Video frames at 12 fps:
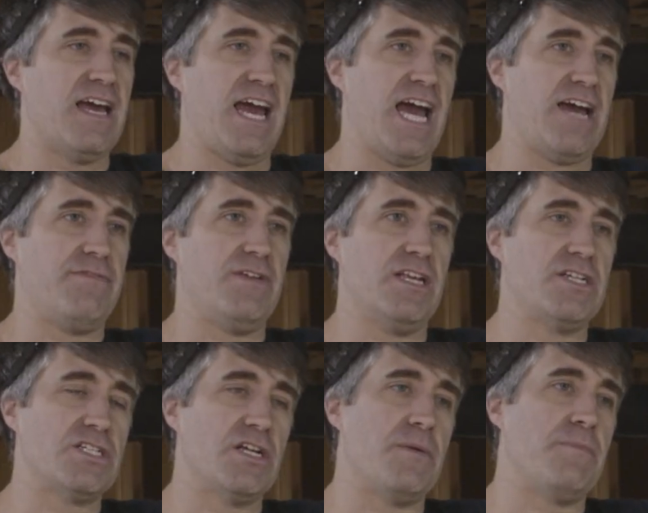half
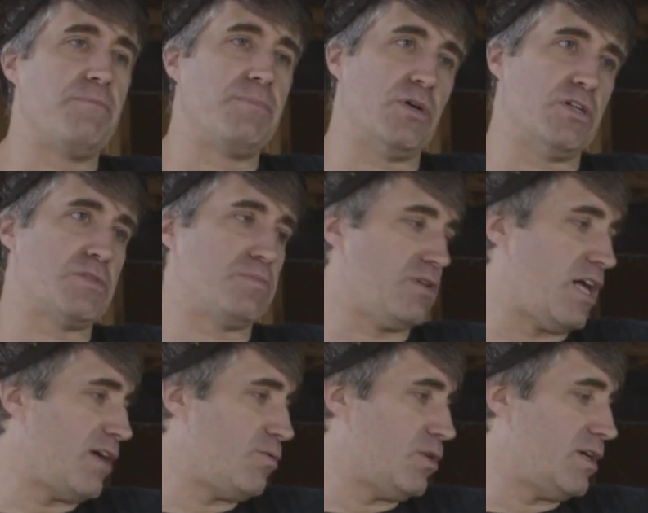inch birch
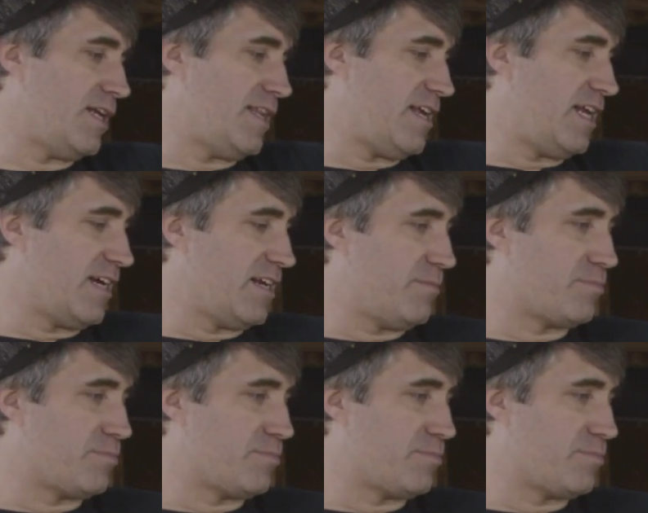plywood and then I'm going